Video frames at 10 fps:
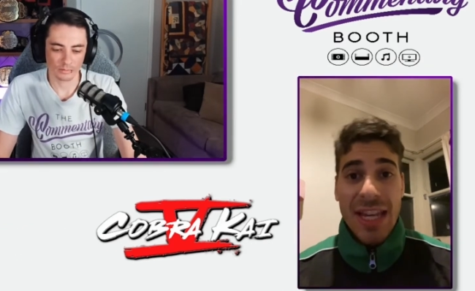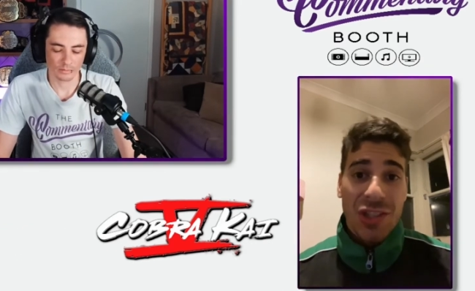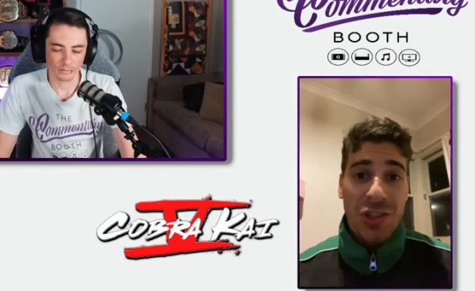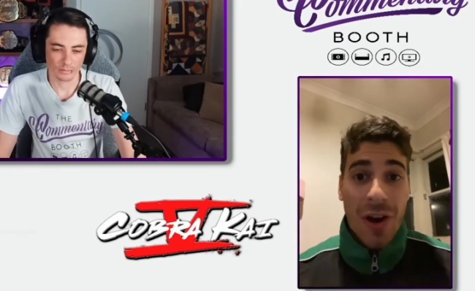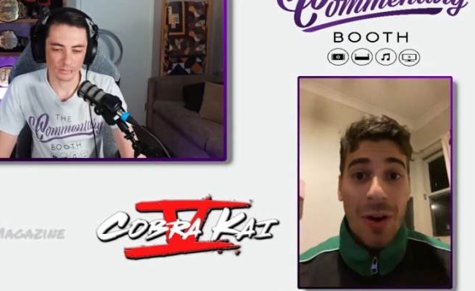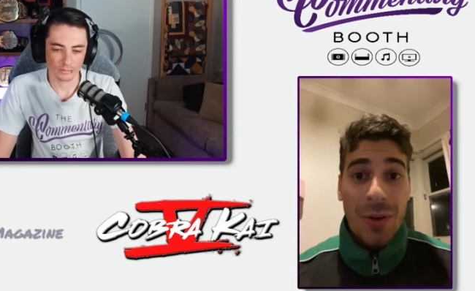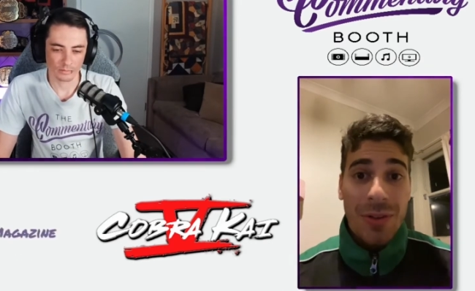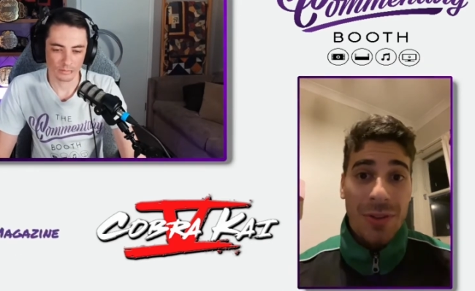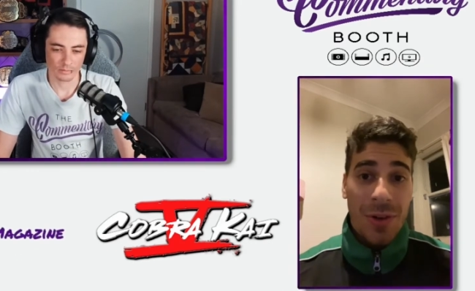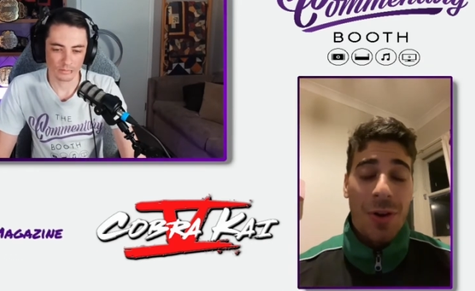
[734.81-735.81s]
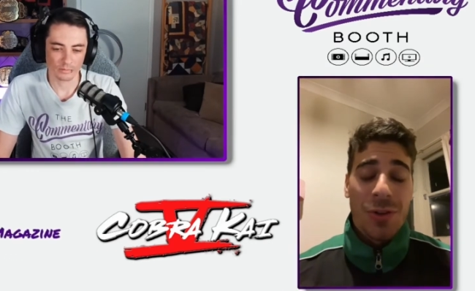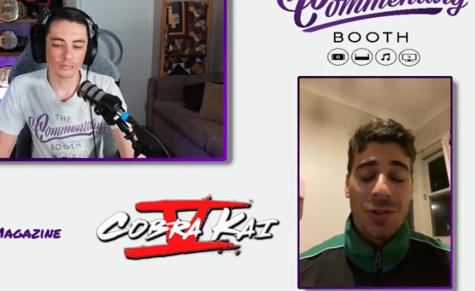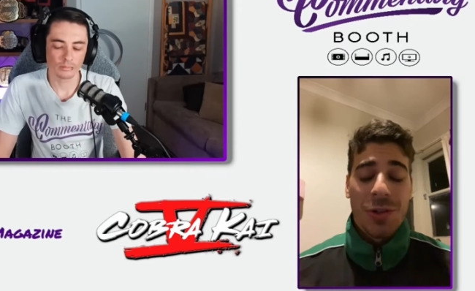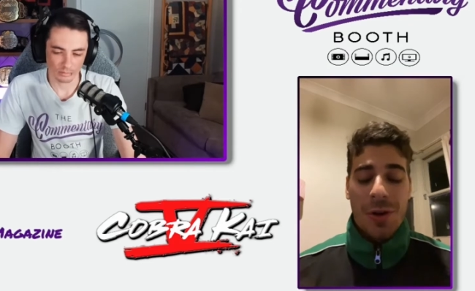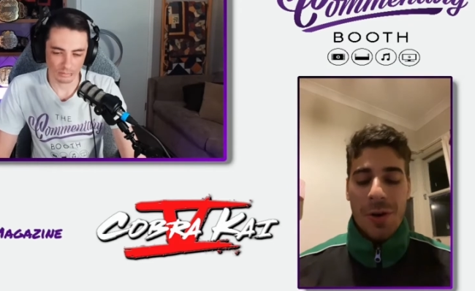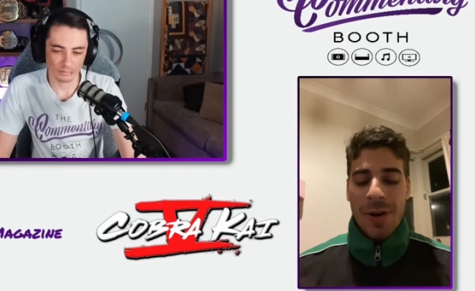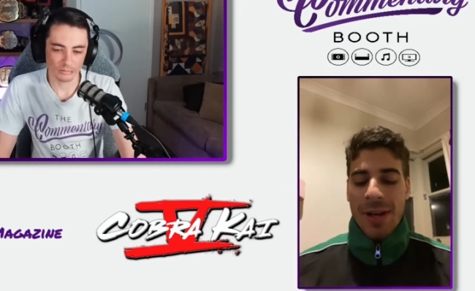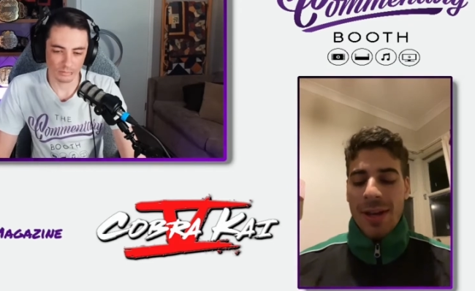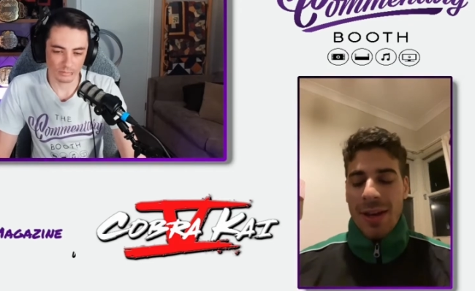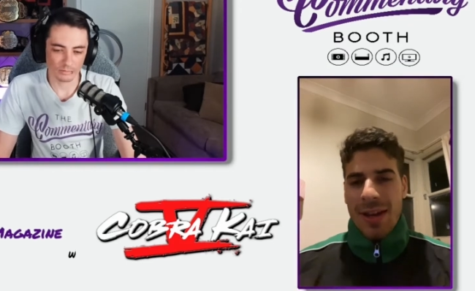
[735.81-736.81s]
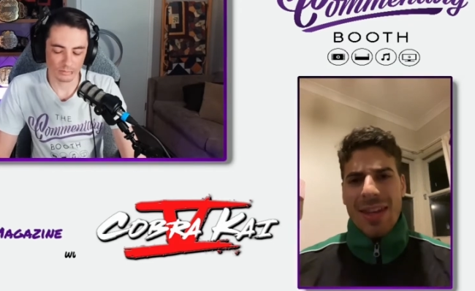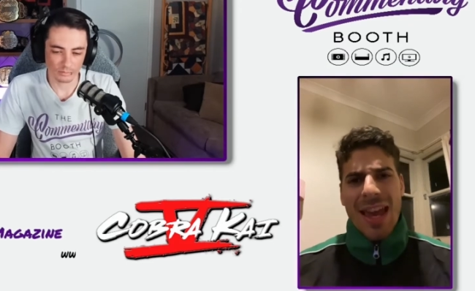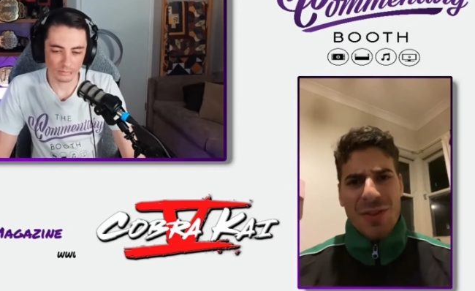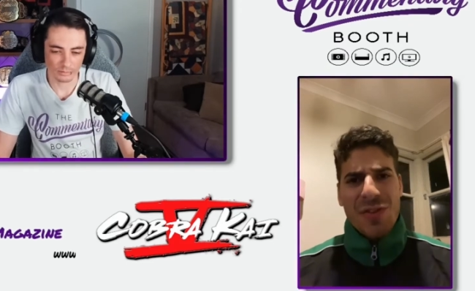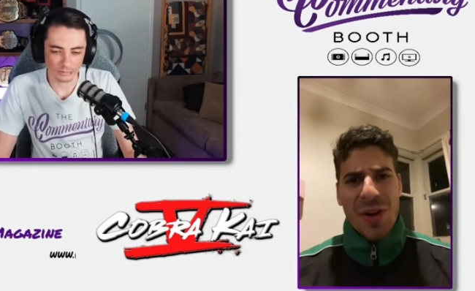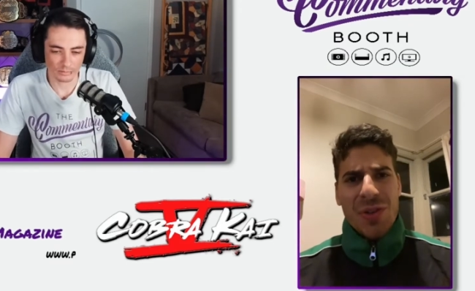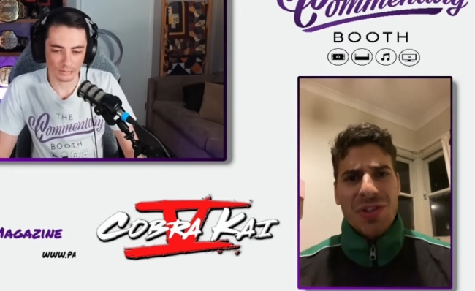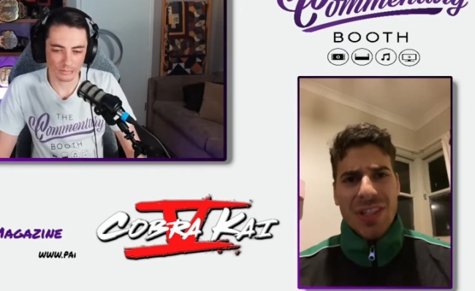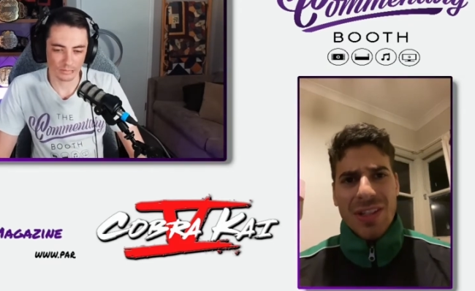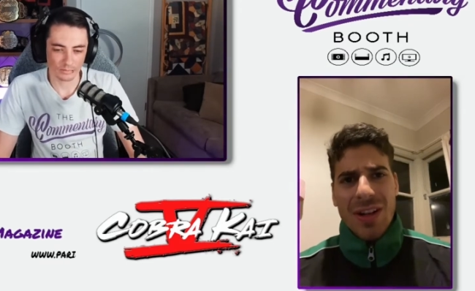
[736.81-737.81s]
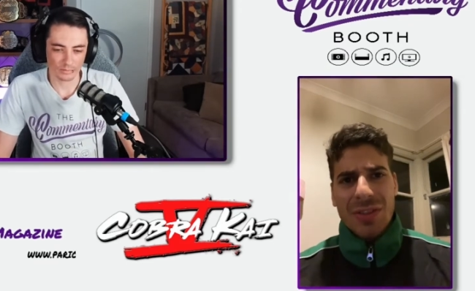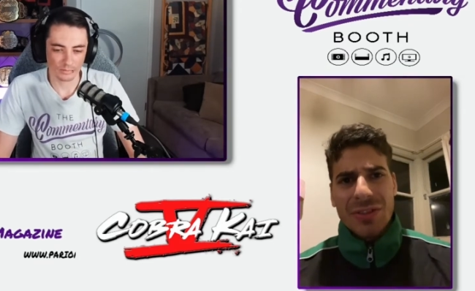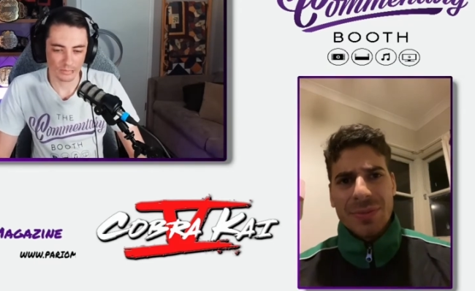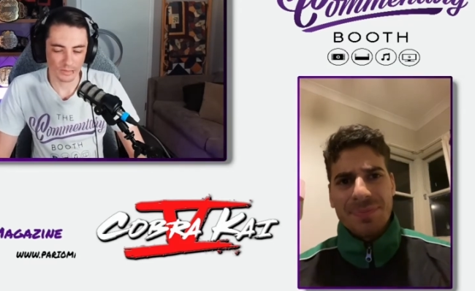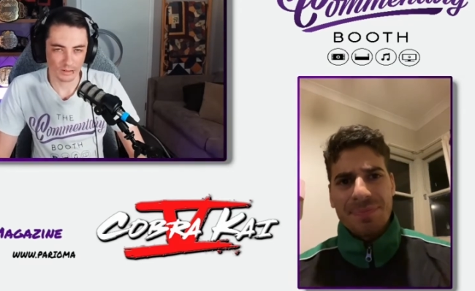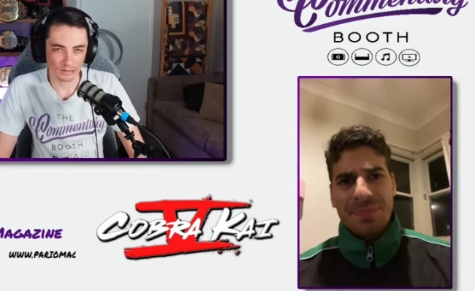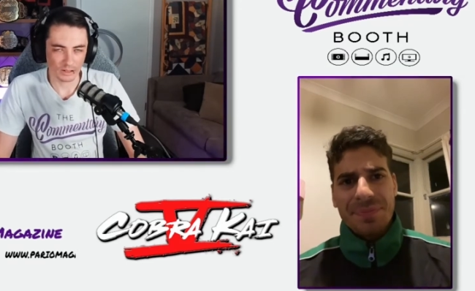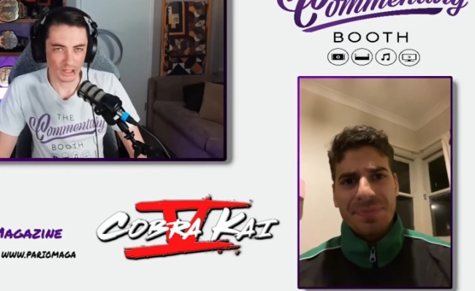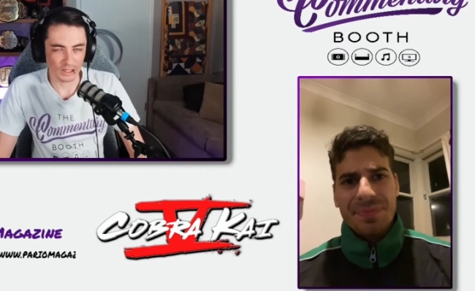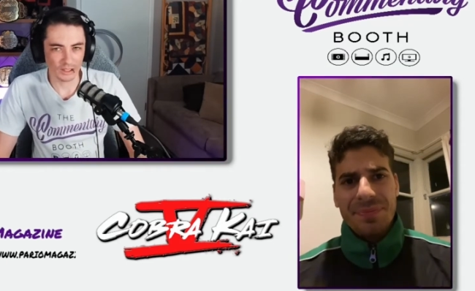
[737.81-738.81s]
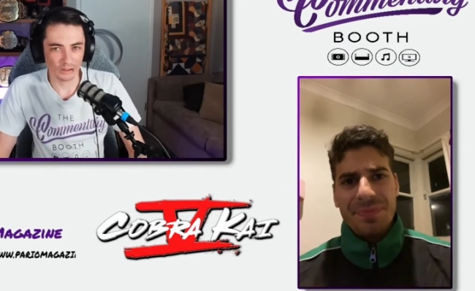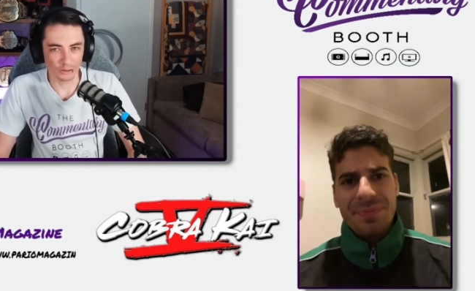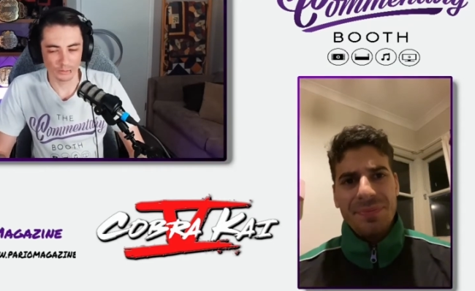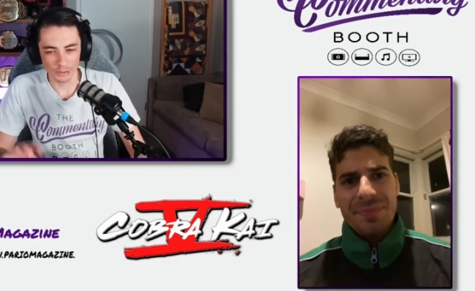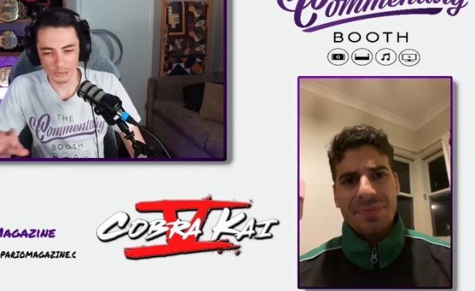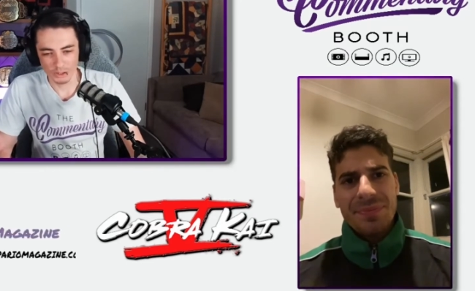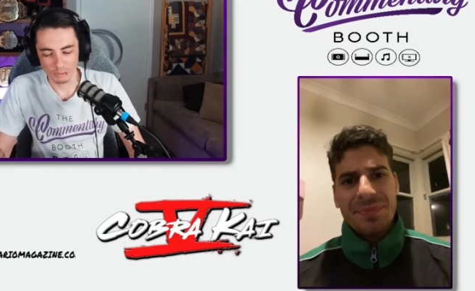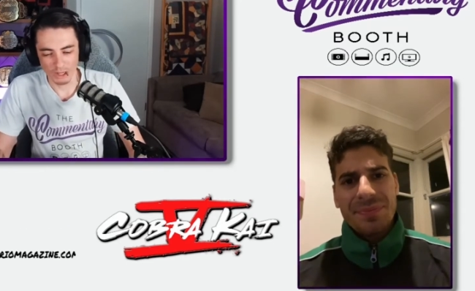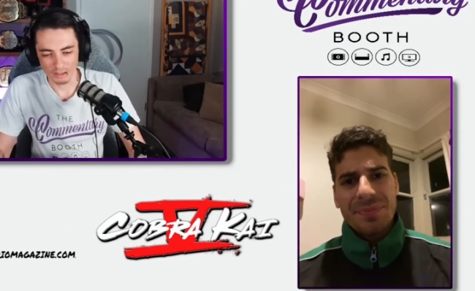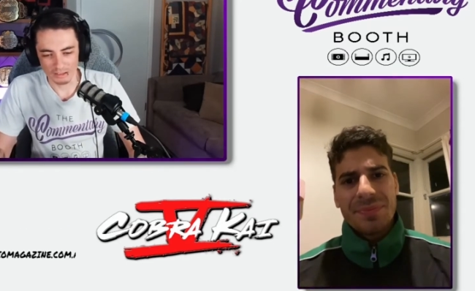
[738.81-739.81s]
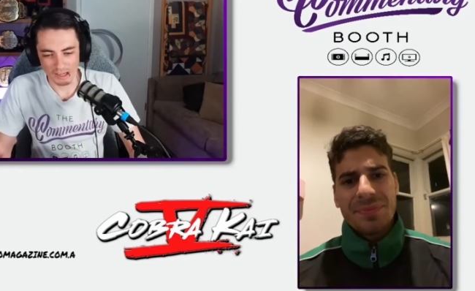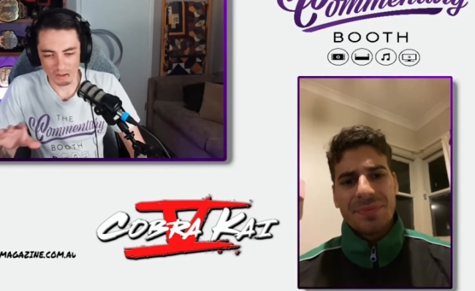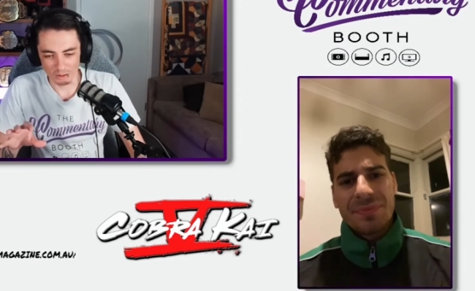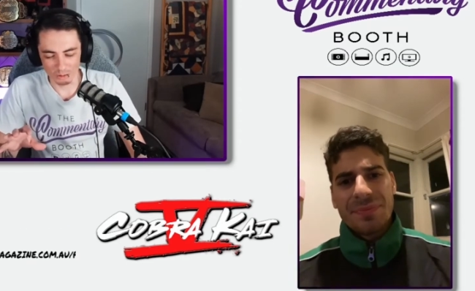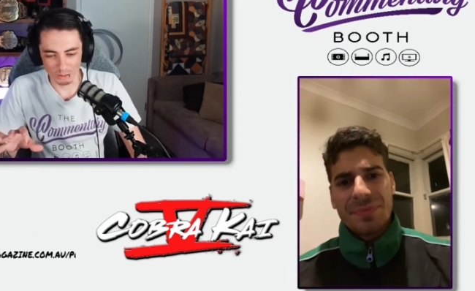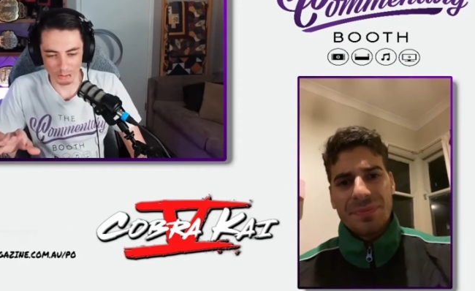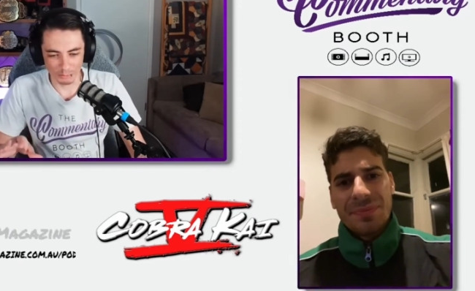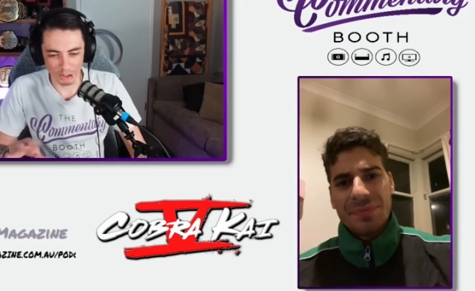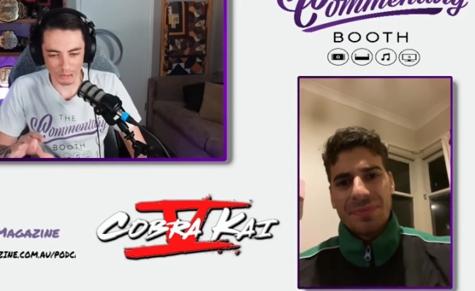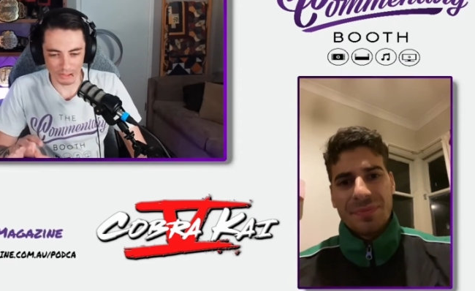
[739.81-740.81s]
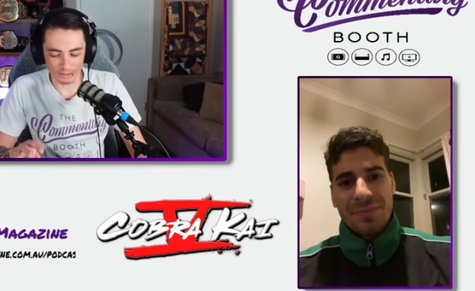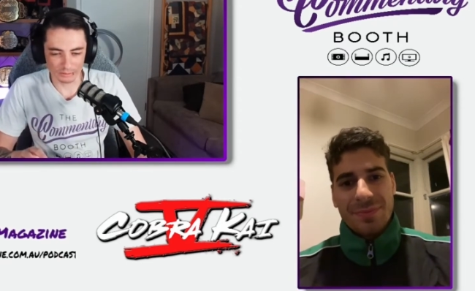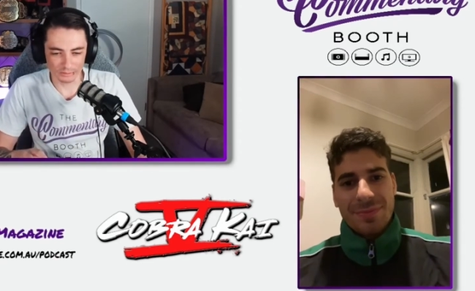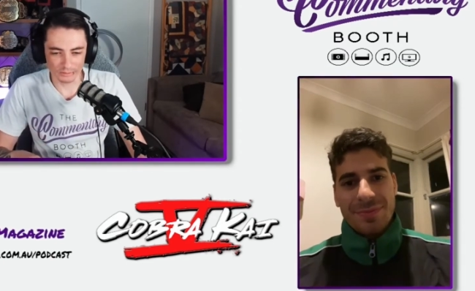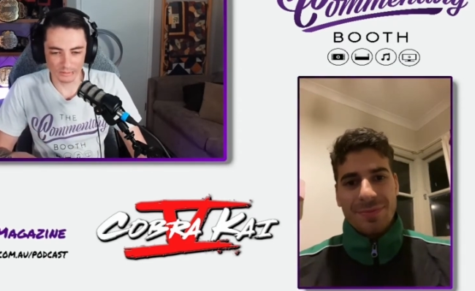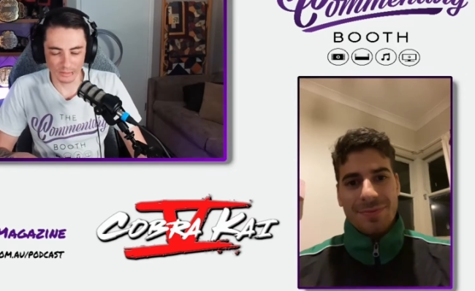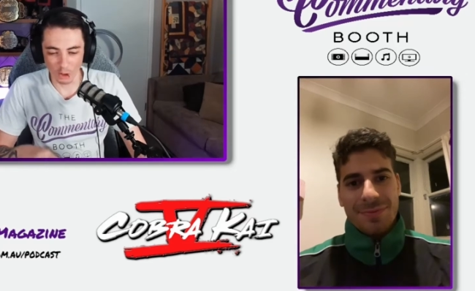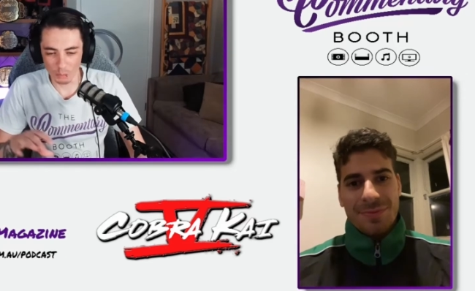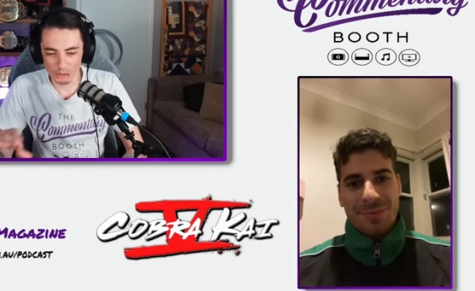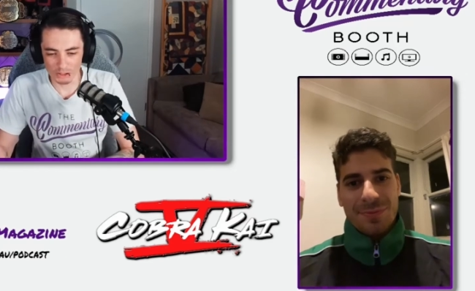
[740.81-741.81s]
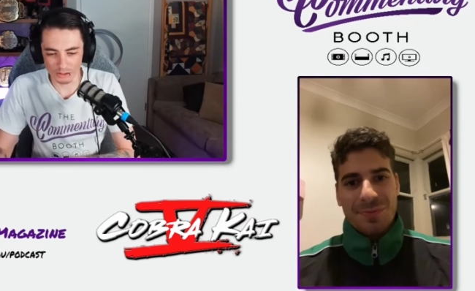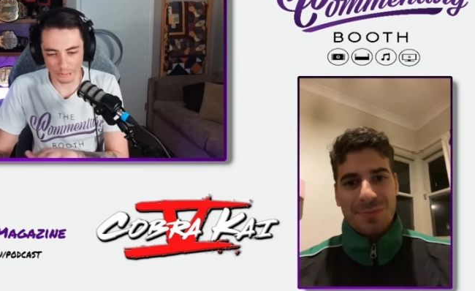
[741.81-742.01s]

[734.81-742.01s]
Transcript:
Speaker 1: next child, you know. So yeah, it's very interesting stuff.
Speaker 2: And then on the flip side, we had Daniel sort of going the opposite